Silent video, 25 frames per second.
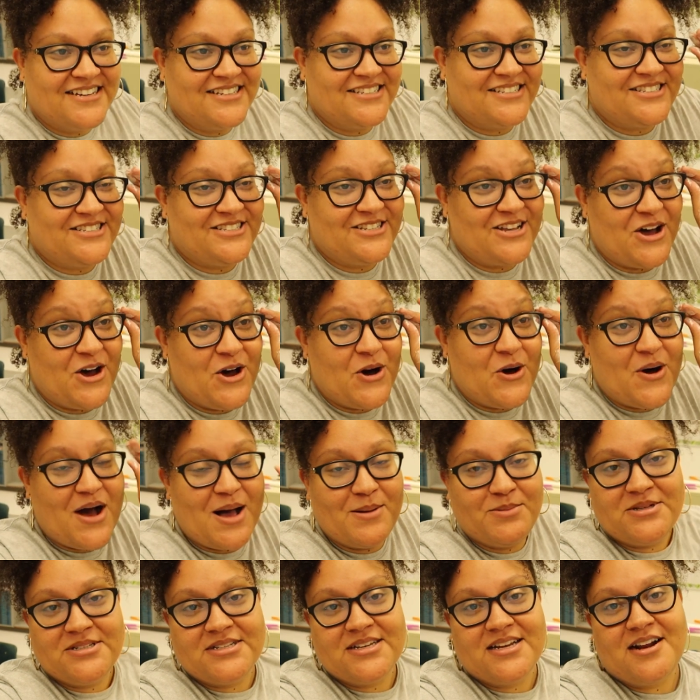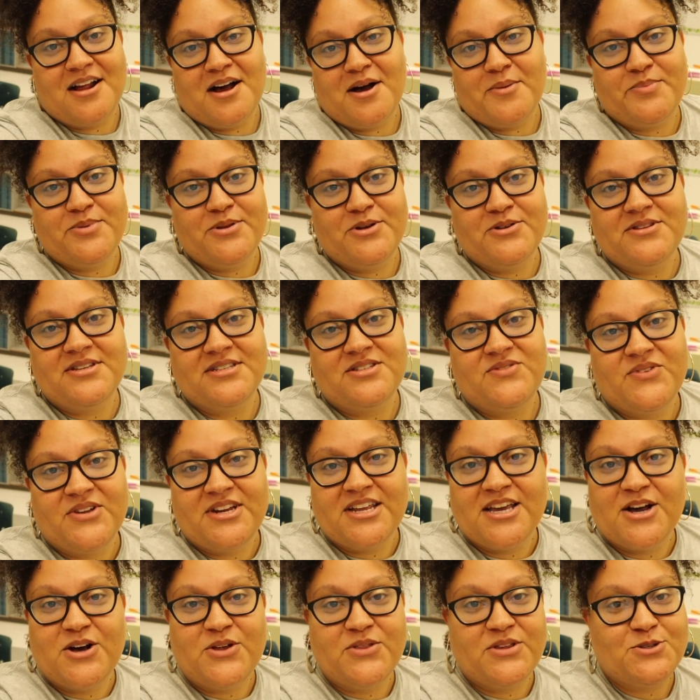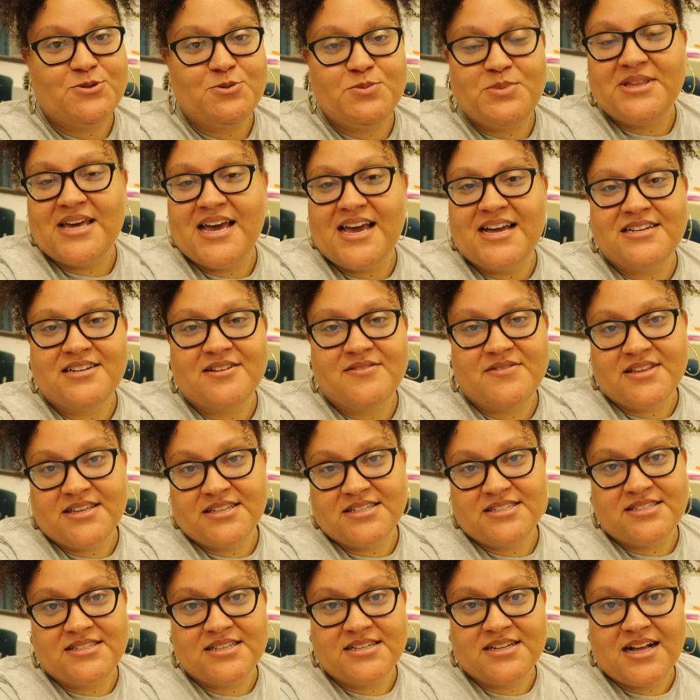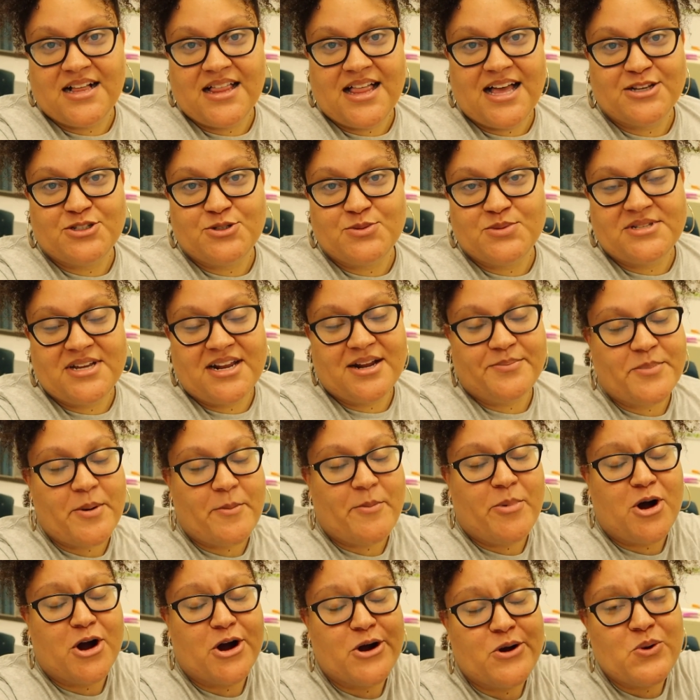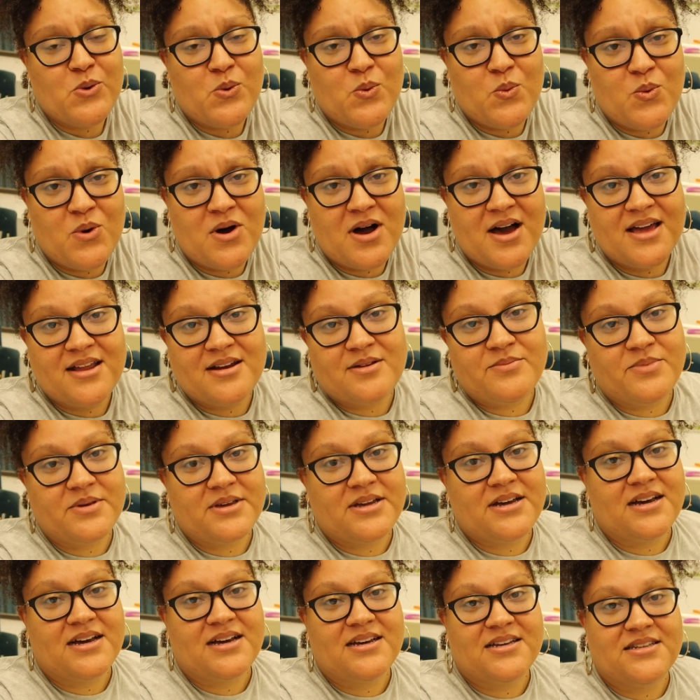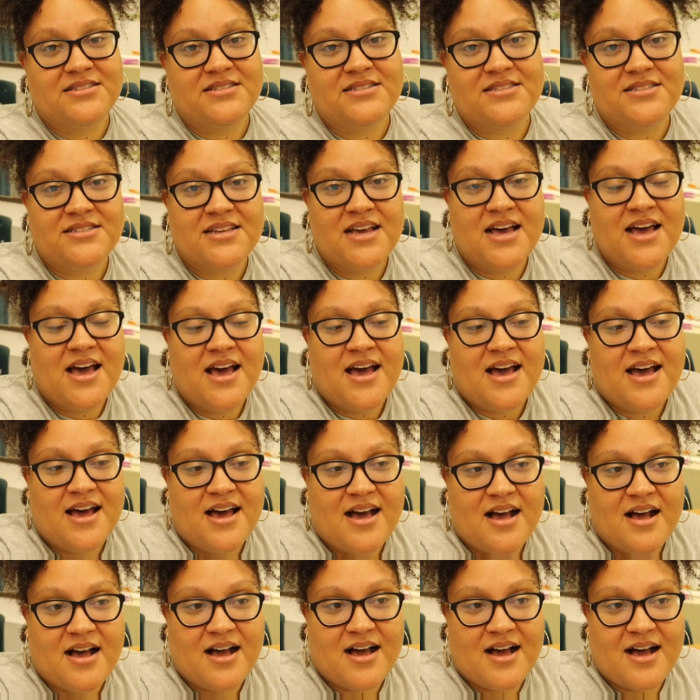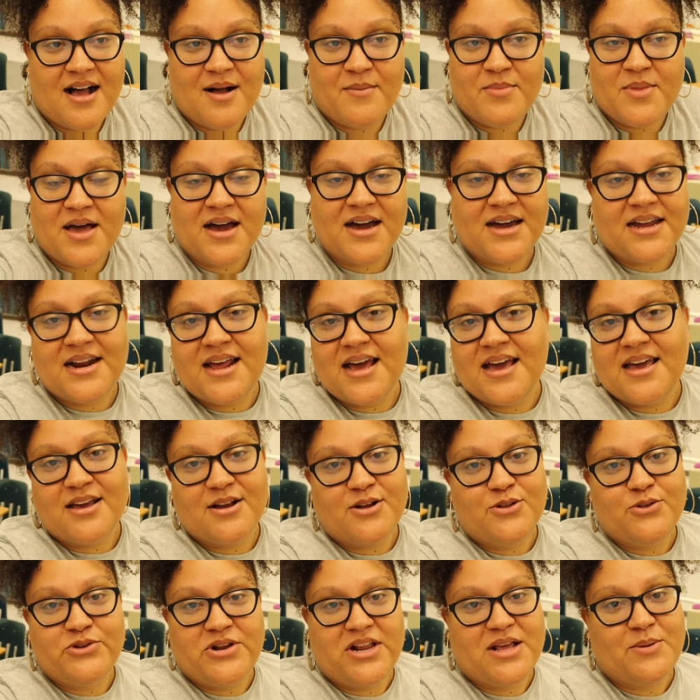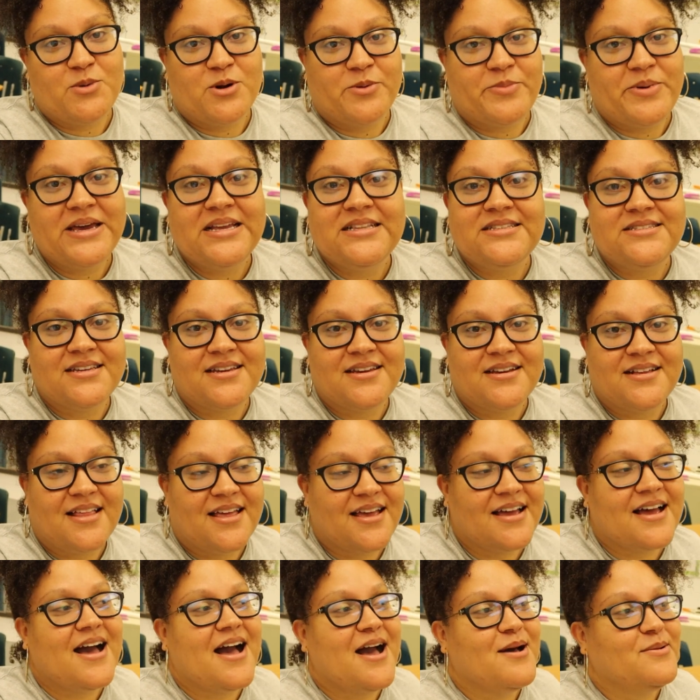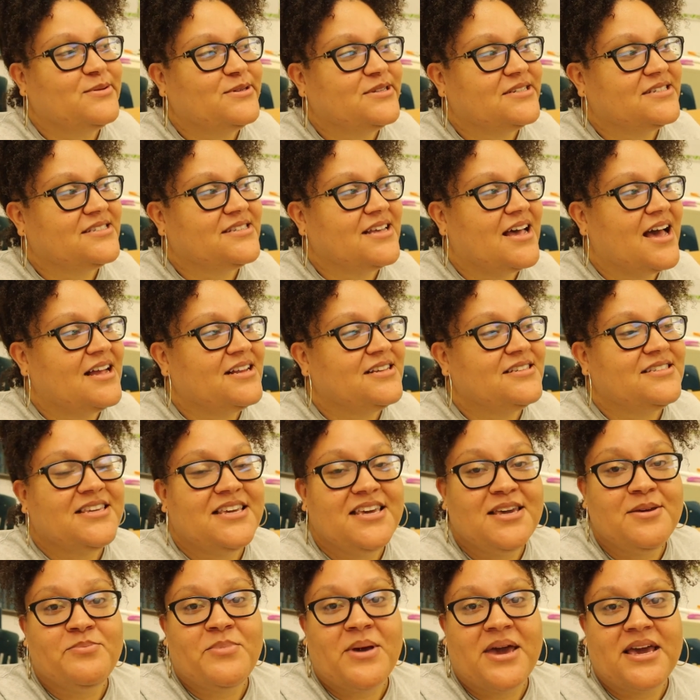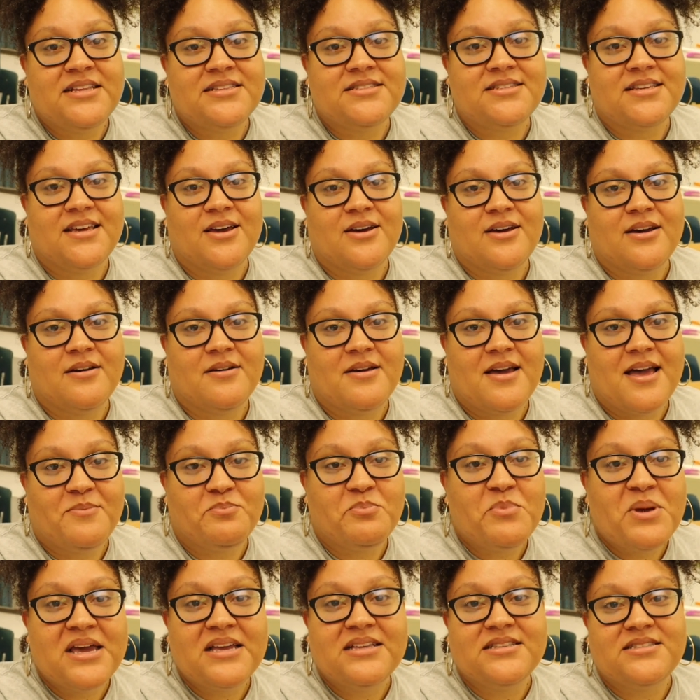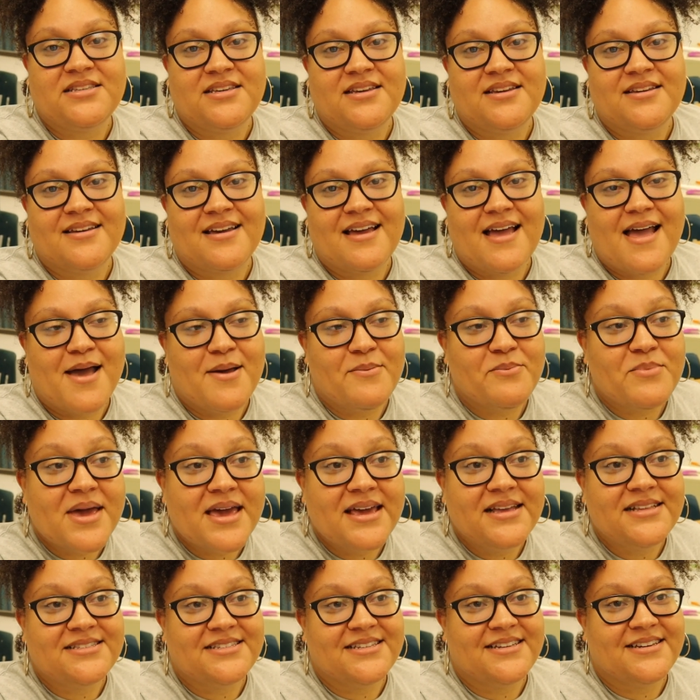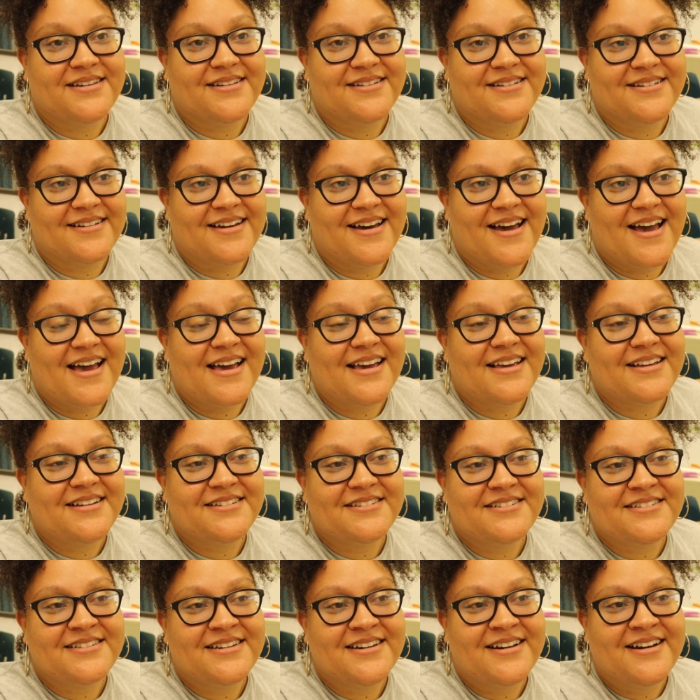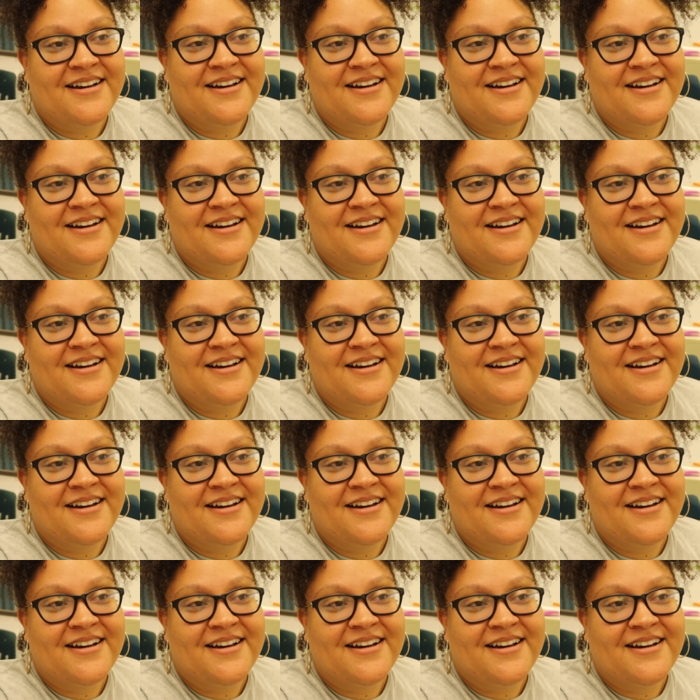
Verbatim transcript: So I'm just gonna upload this video. This will be the end of this classroom setup part one, because I'm not gonna include any more painting. Like, I'm just, I just keep painting and painting and painting, and